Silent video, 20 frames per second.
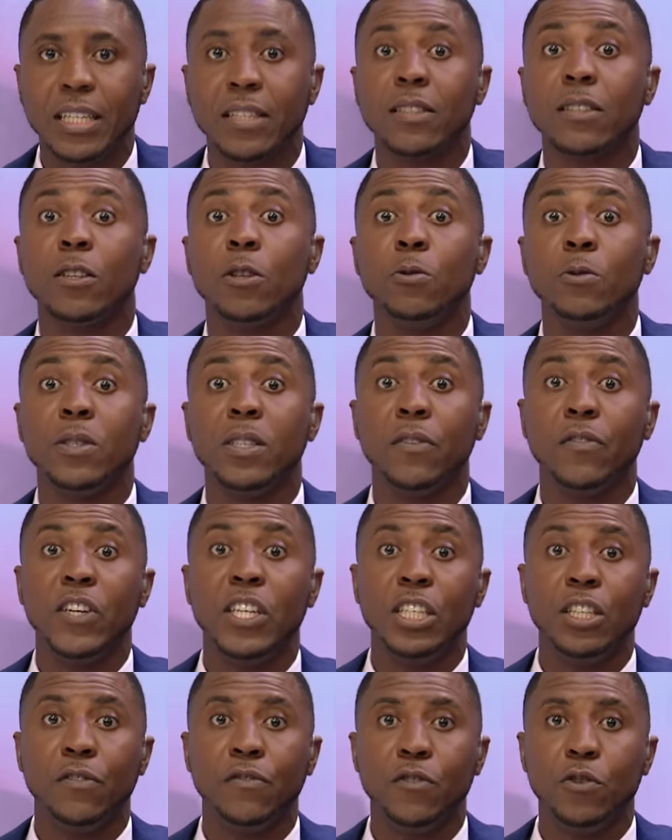an exclusive
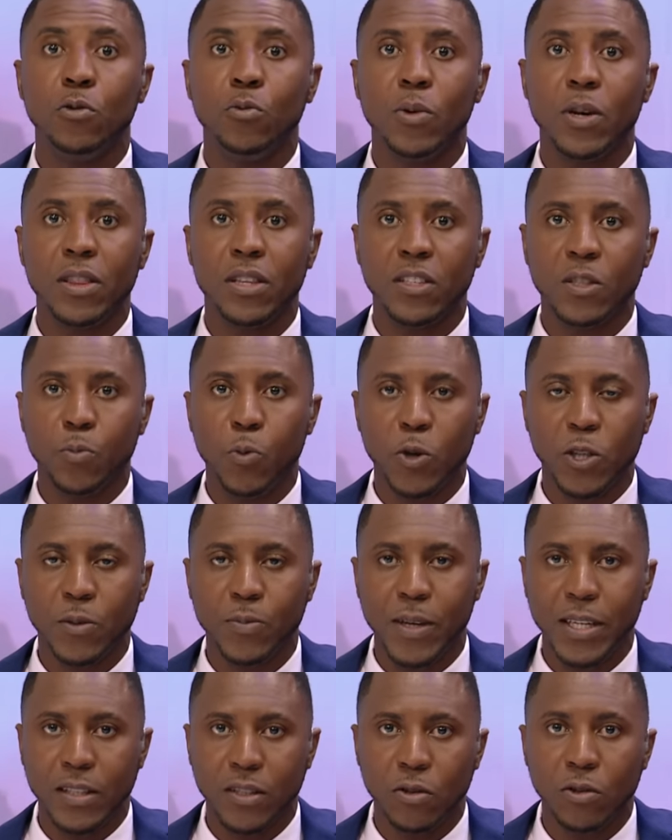interview with the
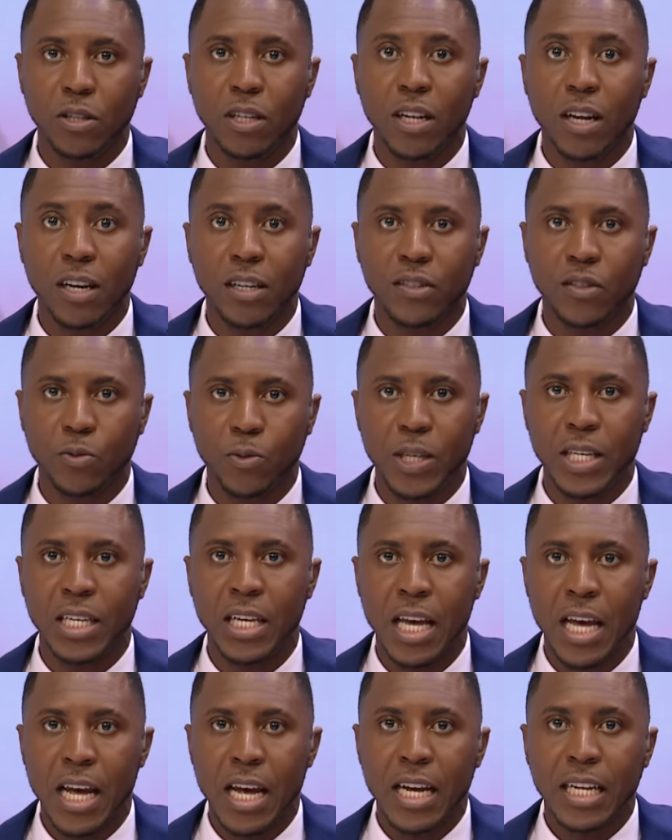SportsMax Zone last week,
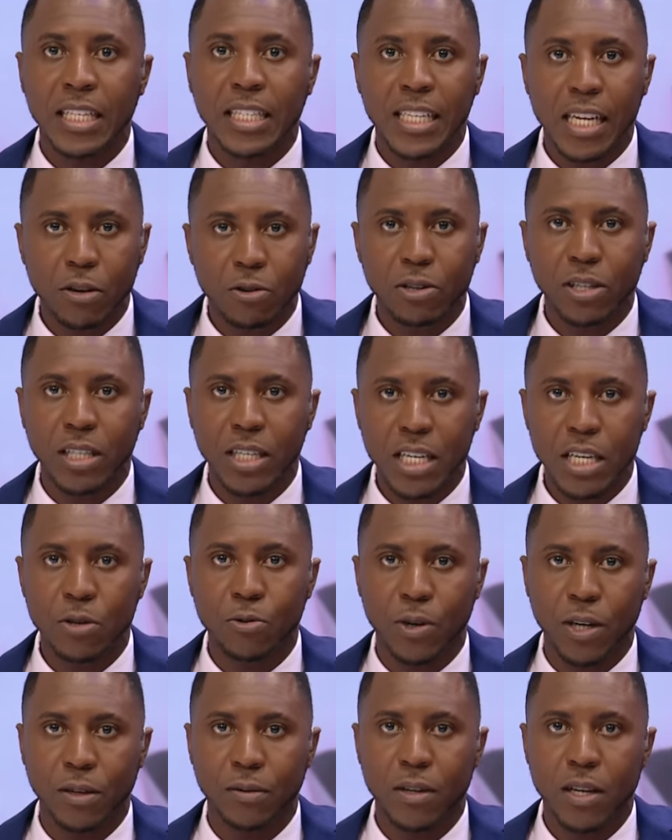Darren
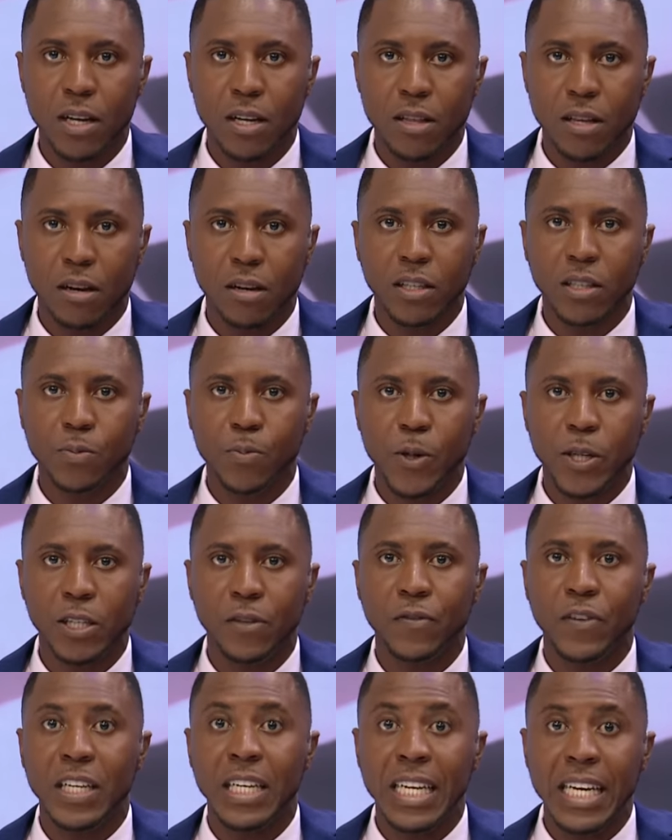Herah, the husband
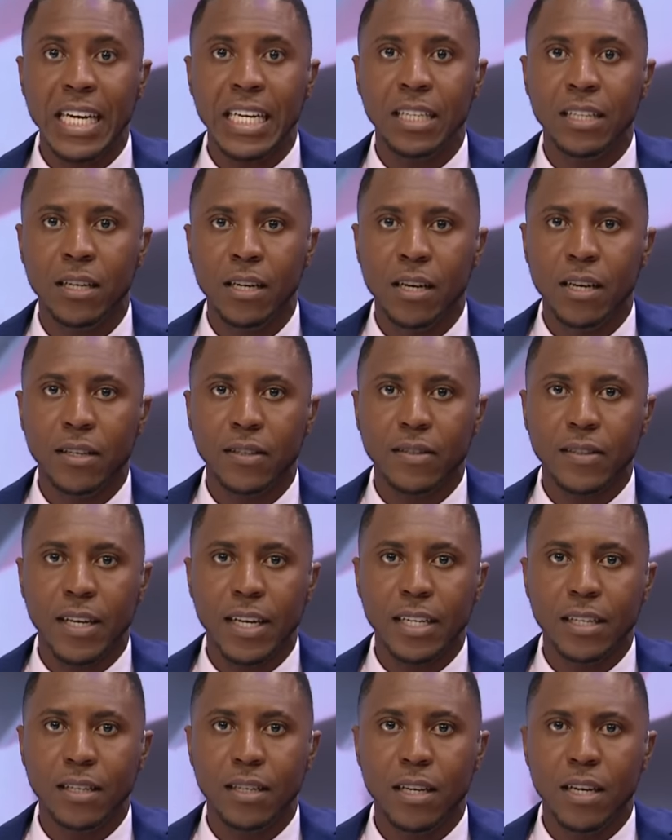of Elaine,
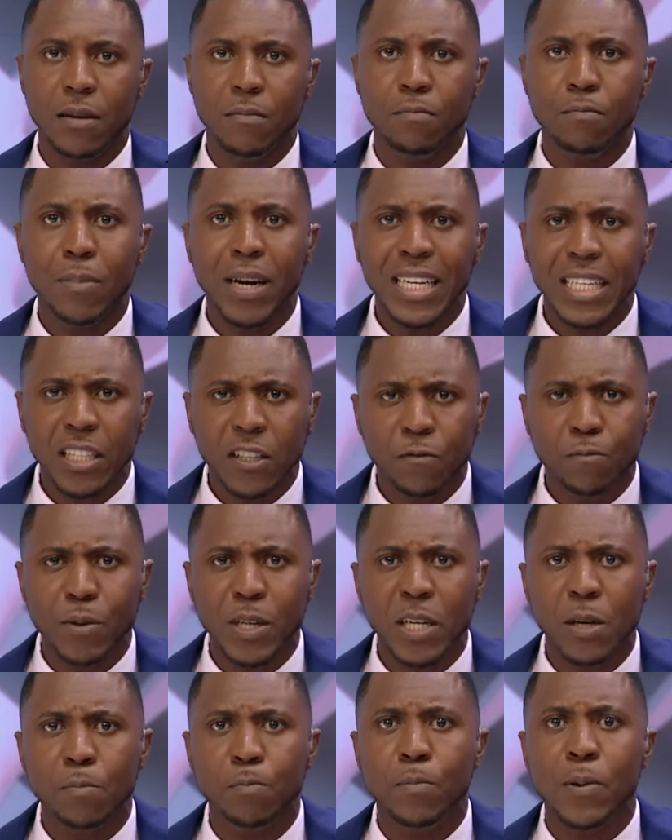said it might have
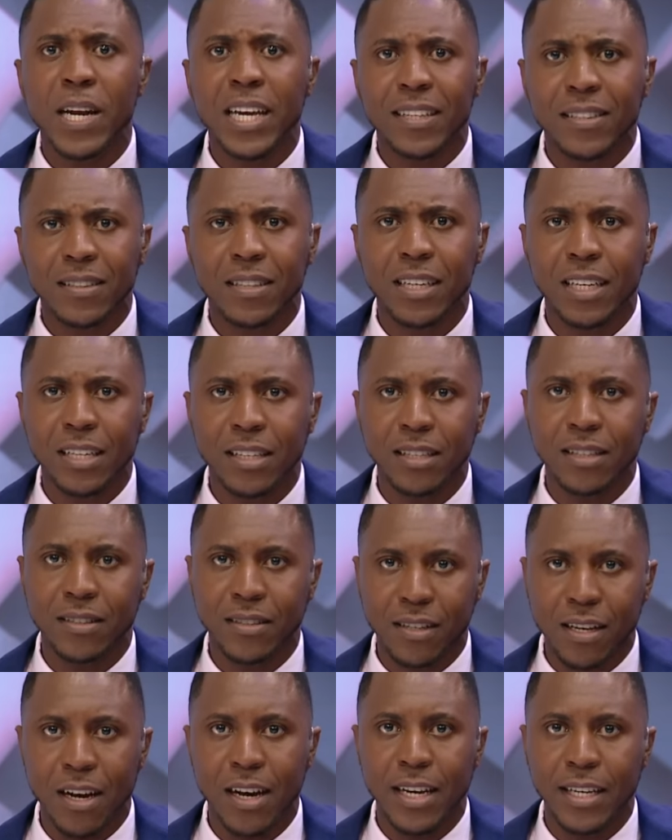been a blessing in
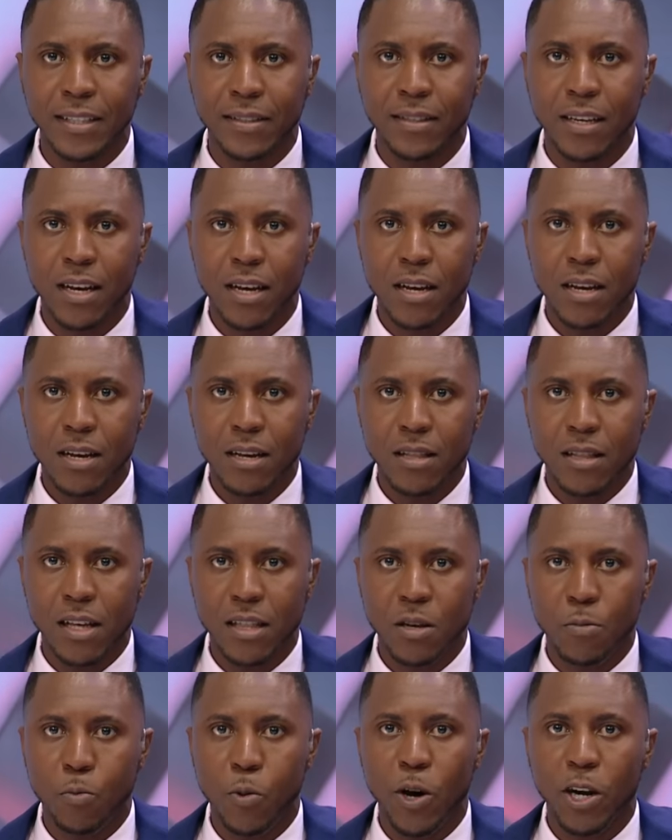disguise
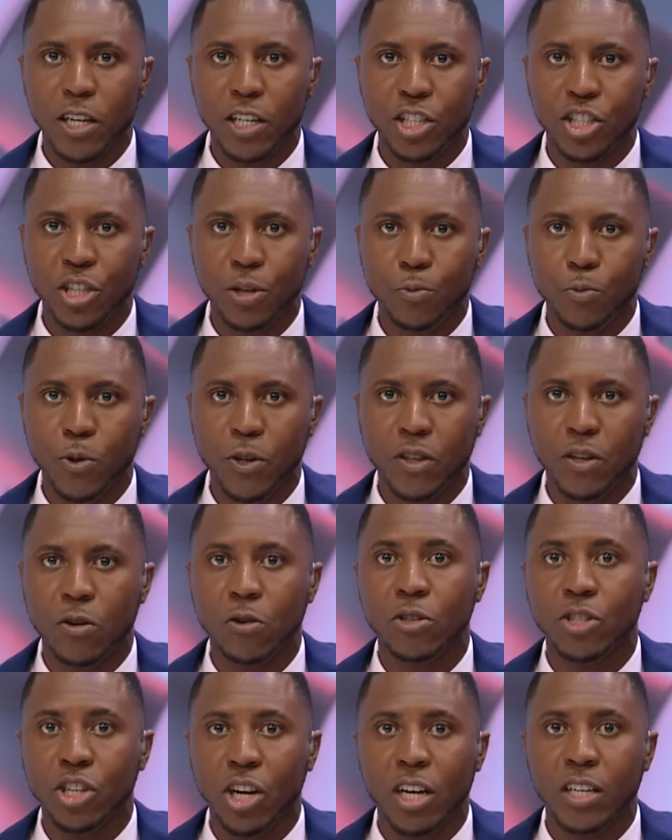that the partnership with
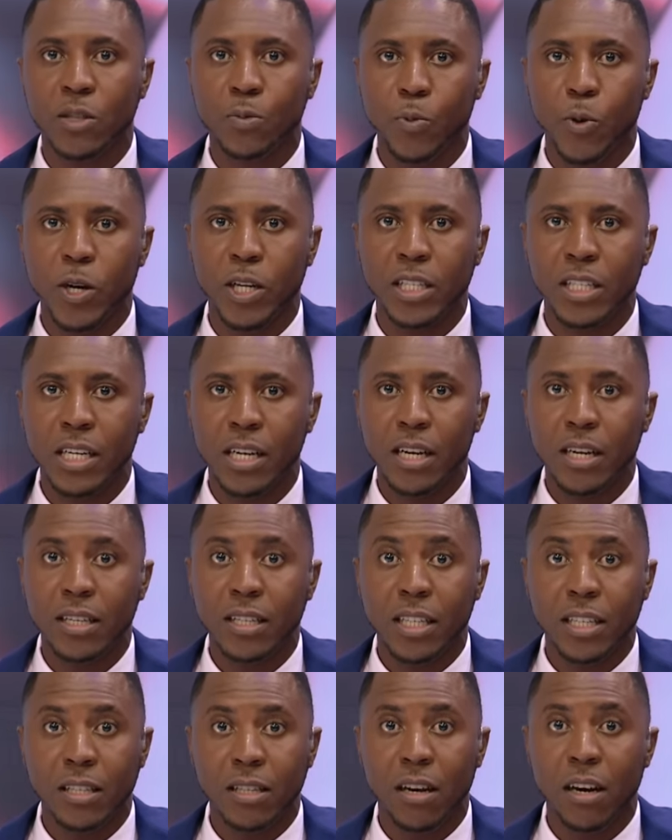Coach Osborne
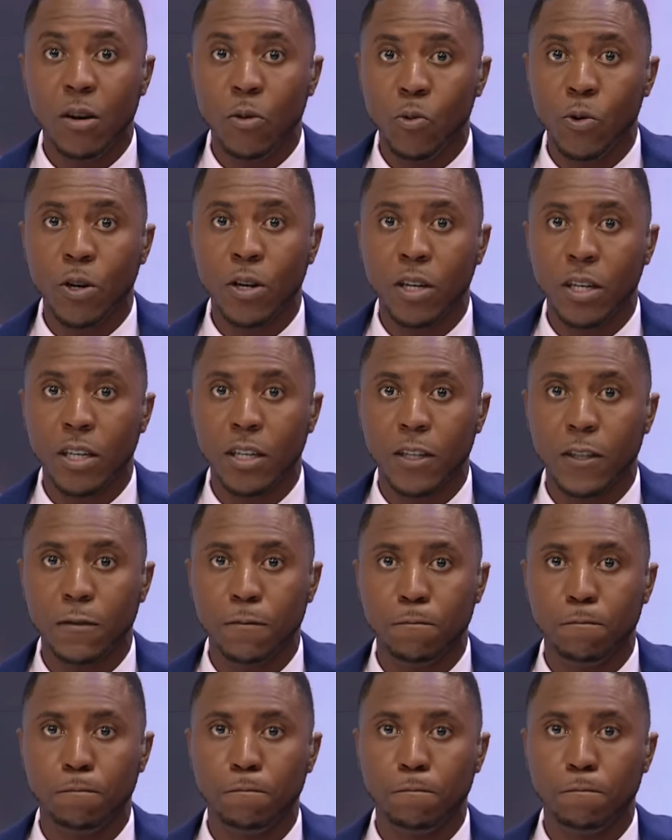did not work.